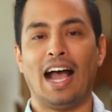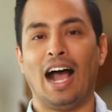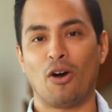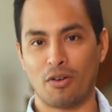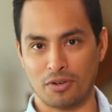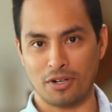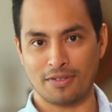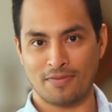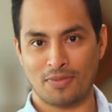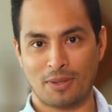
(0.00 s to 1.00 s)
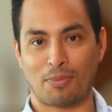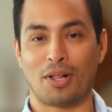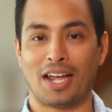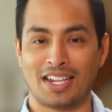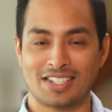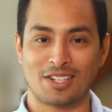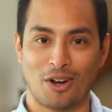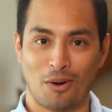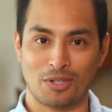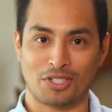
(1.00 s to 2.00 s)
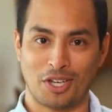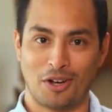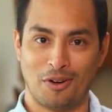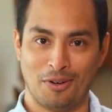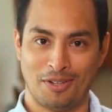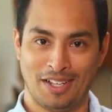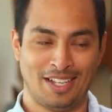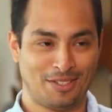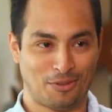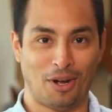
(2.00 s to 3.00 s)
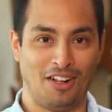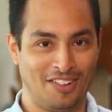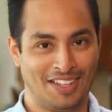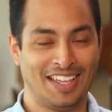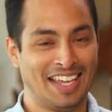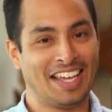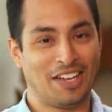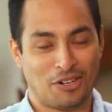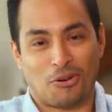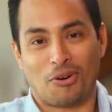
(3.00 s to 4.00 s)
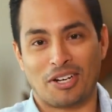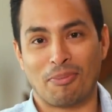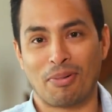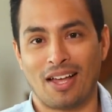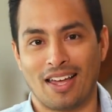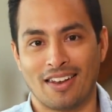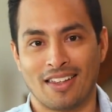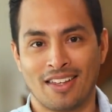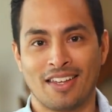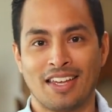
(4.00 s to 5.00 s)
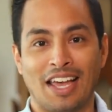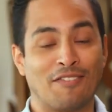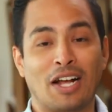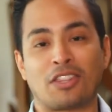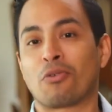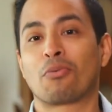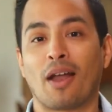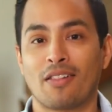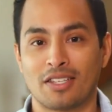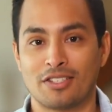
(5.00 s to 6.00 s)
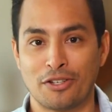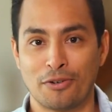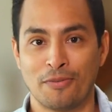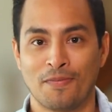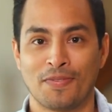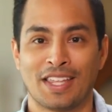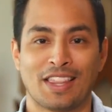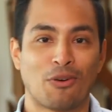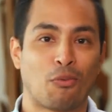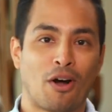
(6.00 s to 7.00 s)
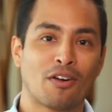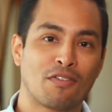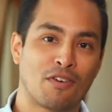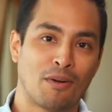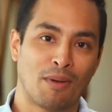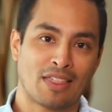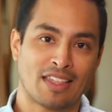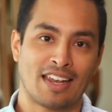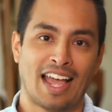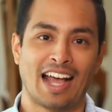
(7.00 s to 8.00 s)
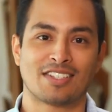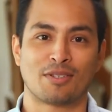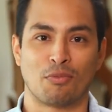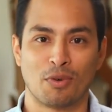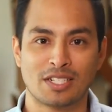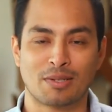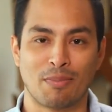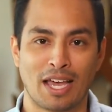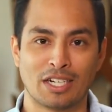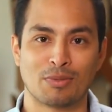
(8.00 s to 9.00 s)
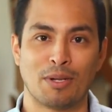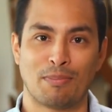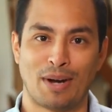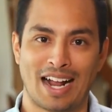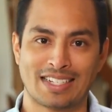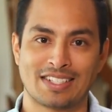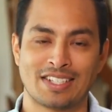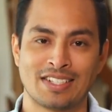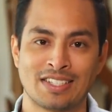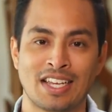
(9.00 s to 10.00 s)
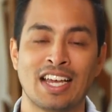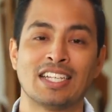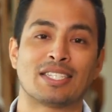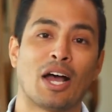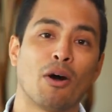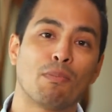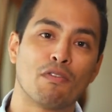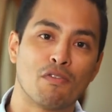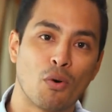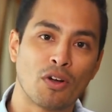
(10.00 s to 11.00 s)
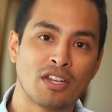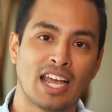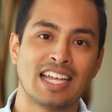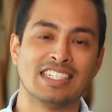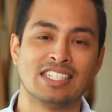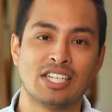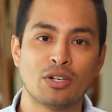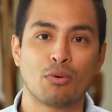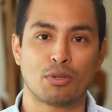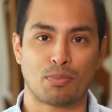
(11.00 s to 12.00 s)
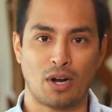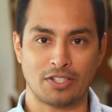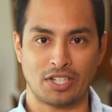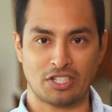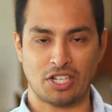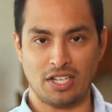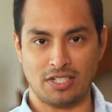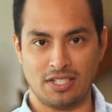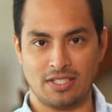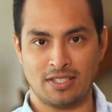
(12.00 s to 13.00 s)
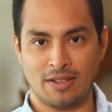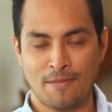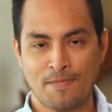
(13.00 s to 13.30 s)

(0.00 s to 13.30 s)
However, plans don't always go, well, according to plan. In fact, they rarely do. The waterfall method has some risk management practices to help avoid and deal with project changes.